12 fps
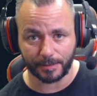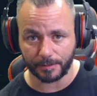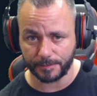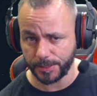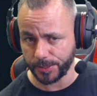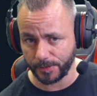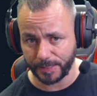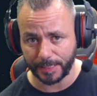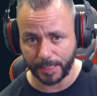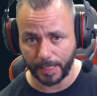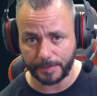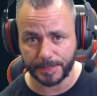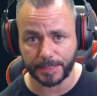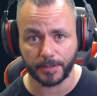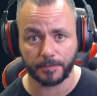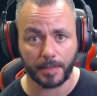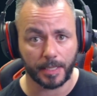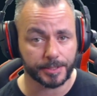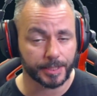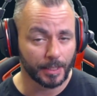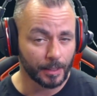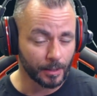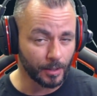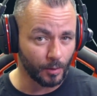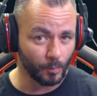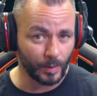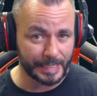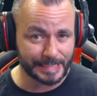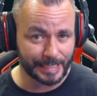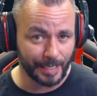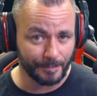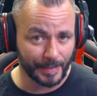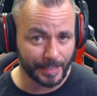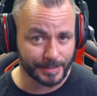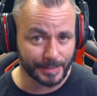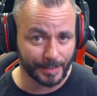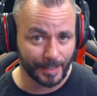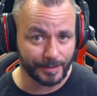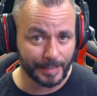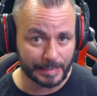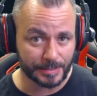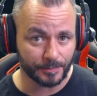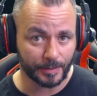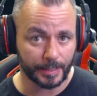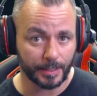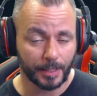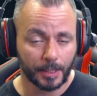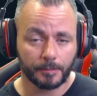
I'm enjoying the game so much. Can't wait to get back to that next week.